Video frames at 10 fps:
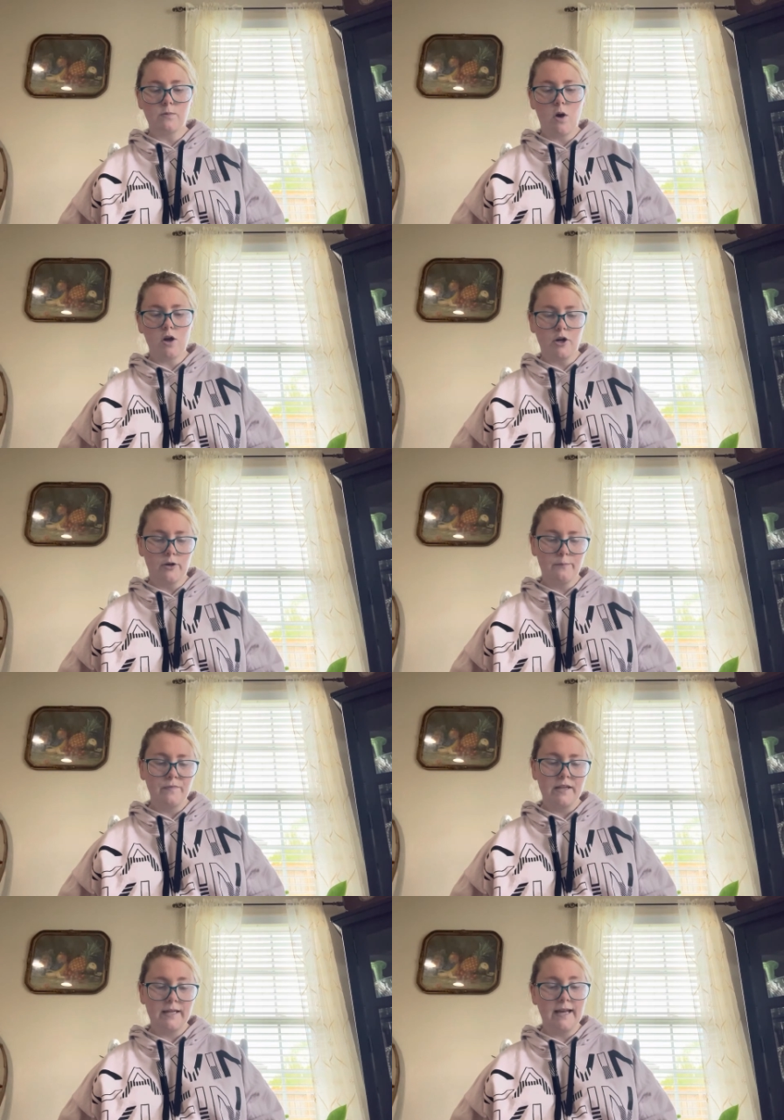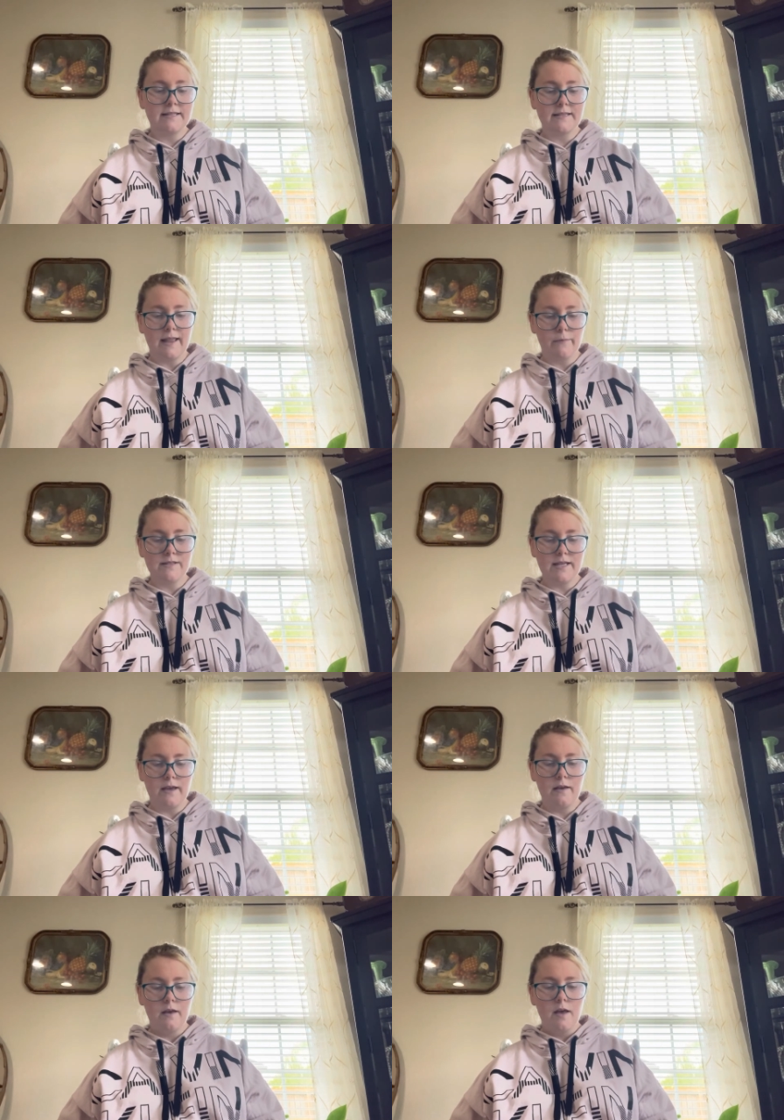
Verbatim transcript: Walker. Yes, that was it.